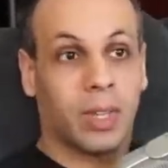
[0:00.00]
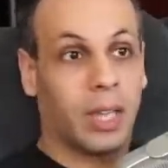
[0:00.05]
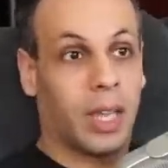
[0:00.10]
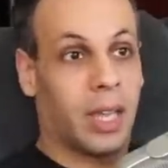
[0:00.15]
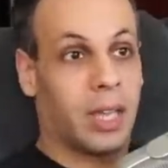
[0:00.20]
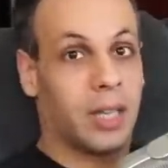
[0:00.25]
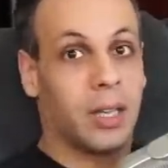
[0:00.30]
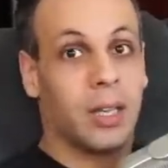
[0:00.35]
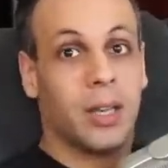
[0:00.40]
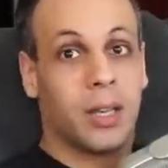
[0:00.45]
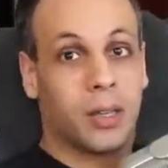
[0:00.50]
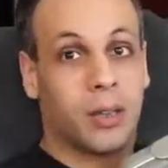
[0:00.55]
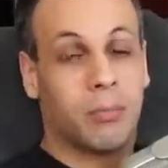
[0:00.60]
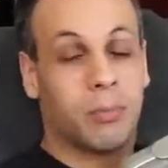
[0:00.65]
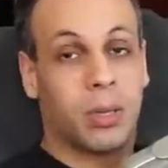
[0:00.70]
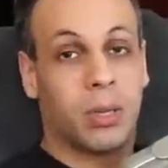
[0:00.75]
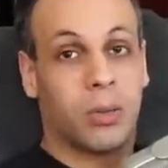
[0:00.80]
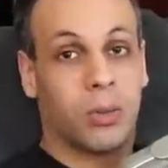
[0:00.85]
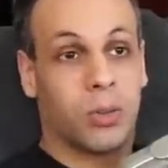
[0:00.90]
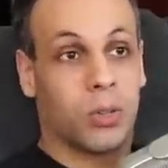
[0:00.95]
and
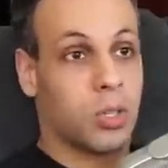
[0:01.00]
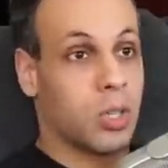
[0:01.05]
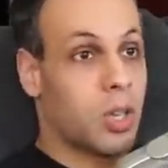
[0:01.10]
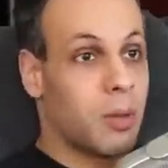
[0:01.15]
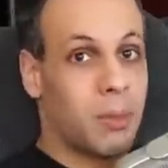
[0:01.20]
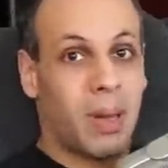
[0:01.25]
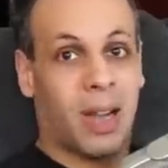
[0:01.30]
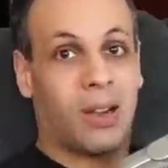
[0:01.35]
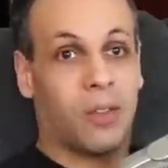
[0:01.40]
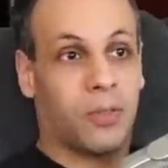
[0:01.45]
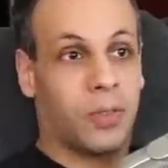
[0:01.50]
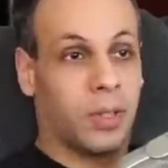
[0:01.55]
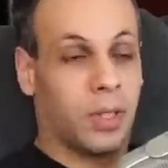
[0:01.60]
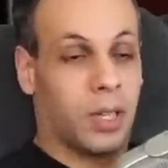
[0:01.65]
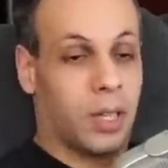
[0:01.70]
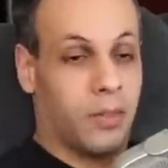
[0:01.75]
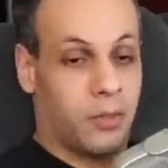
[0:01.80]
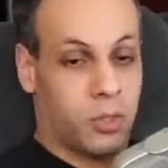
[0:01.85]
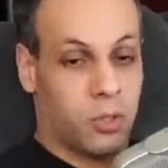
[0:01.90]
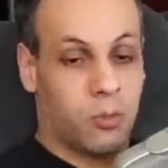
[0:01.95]
computers powerful
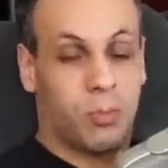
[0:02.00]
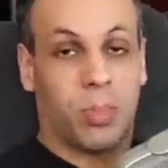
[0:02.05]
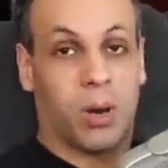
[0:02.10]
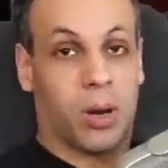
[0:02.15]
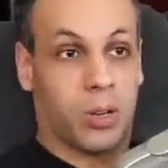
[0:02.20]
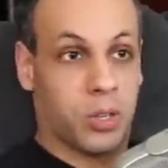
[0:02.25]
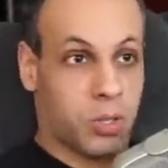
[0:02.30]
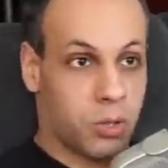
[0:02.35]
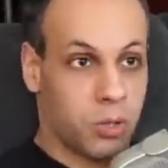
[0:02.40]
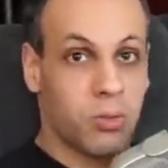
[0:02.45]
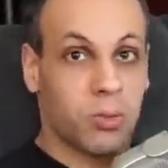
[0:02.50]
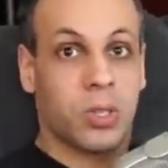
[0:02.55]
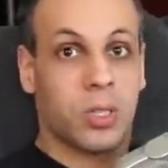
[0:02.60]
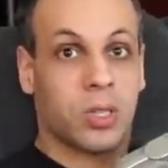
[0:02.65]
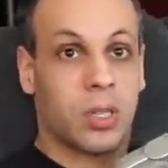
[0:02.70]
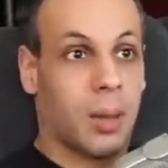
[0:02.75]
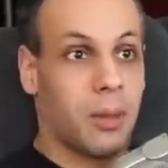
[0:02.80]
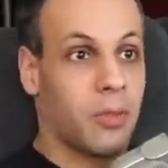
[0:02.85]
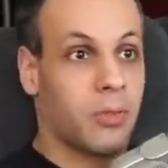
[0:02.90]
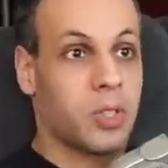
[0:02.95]
enough to parse through this
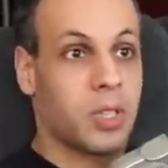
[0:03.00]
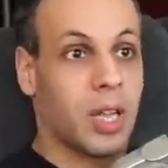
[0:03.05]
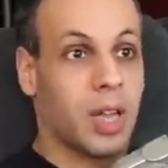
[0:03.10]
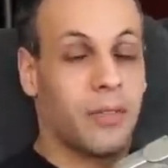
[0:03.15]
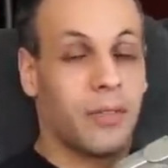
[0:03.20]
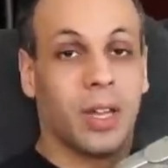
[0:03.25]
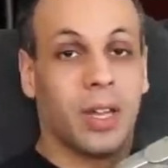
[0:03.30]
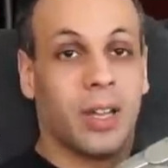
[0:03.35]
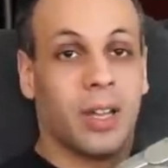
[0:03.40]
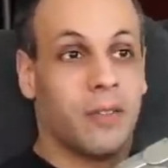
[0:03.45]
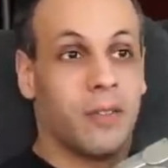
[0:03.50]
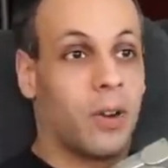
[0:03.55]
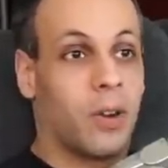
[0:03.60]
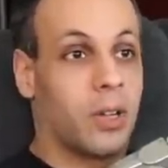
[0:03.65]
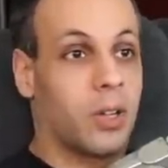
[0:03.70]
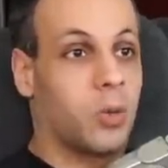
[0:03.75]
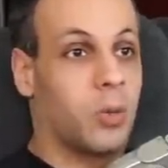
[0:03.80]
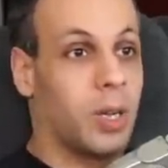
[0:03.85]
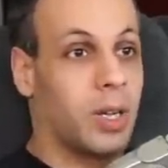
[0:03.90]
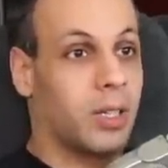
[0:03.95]
type of stuff
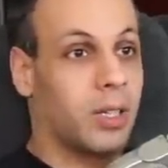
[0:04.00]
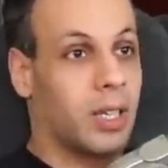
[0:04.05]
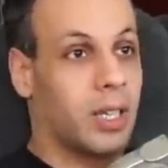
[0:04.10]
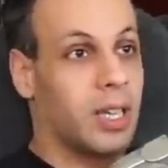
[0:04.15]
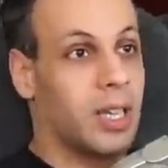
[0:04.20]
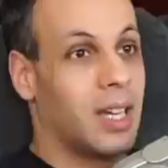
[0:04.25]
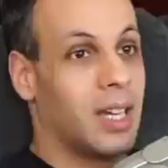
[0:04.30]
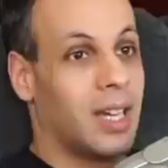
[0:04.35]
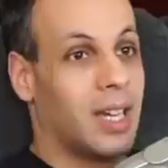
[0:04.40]
very quickly,